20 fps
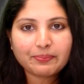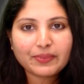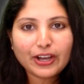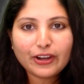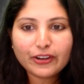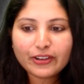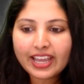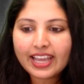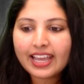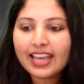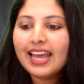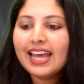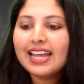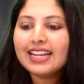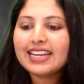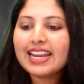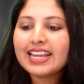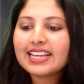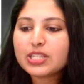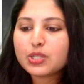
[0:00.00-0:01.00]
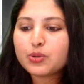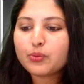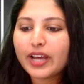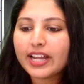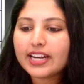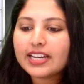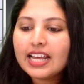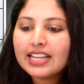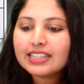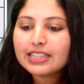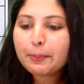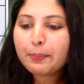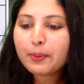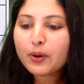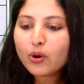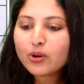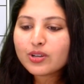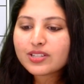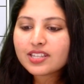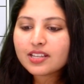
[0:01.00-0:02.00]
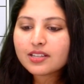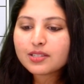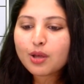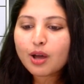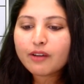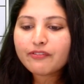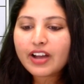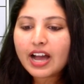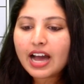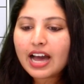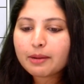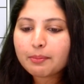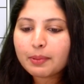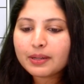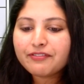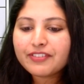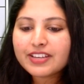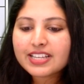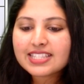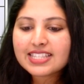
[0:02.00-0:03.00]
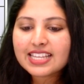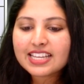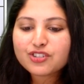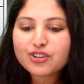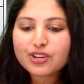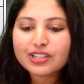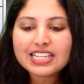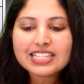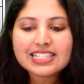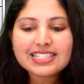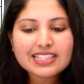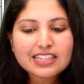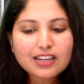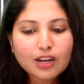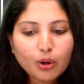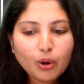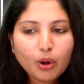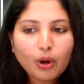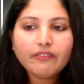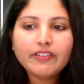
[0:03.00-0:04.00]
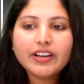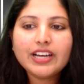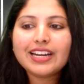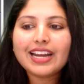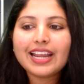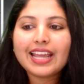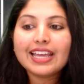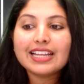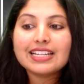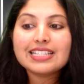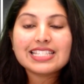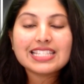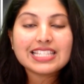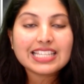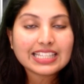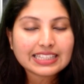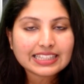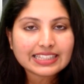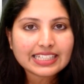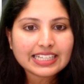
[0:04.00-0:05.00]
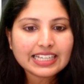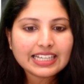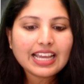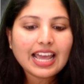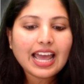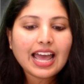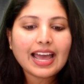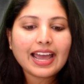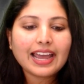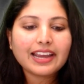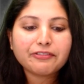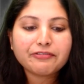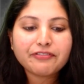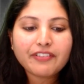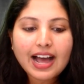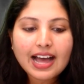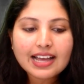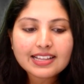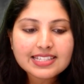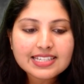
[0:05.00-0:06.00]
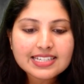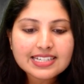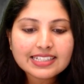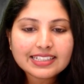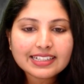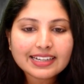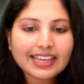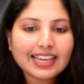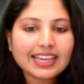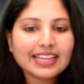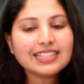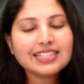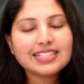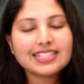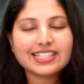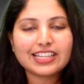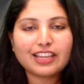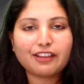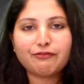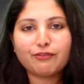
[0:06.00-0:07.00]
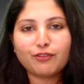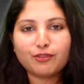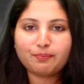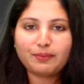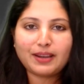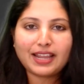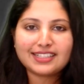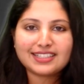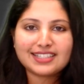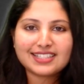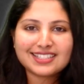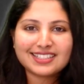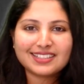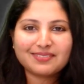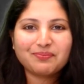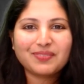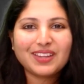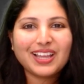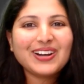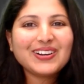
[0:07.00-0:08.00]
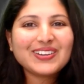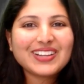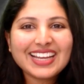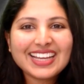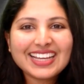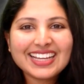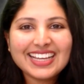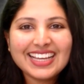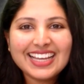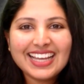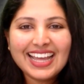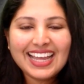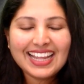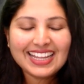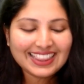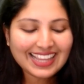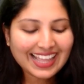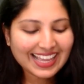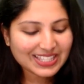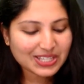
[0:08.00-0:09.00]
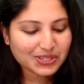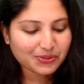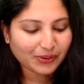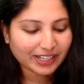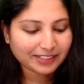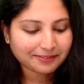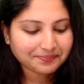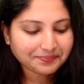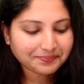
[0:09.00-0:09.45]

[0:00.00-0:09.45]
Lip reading: Okay, next one. The process of carbon fixation is slower in C3 and faster in C4 plants. Okay, next one.